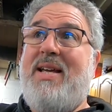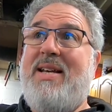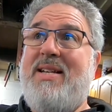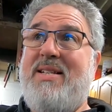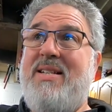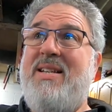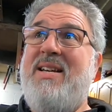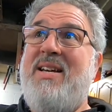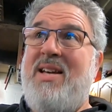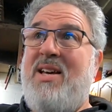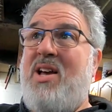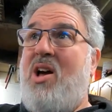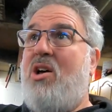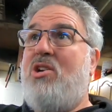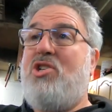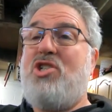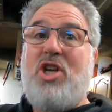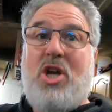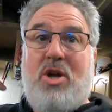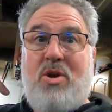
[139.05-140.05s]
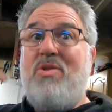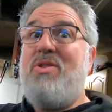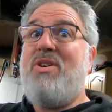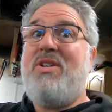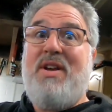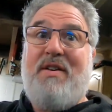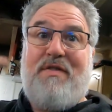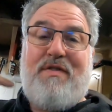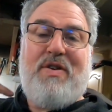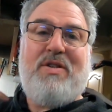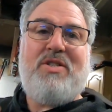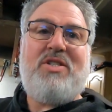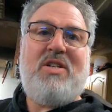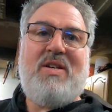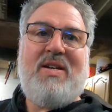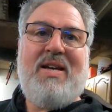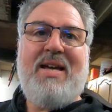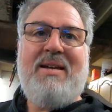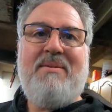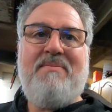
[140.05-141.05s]
then I'll show you the difference,
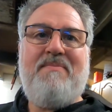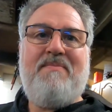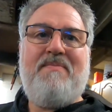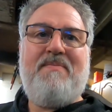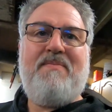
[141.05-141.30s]
okay?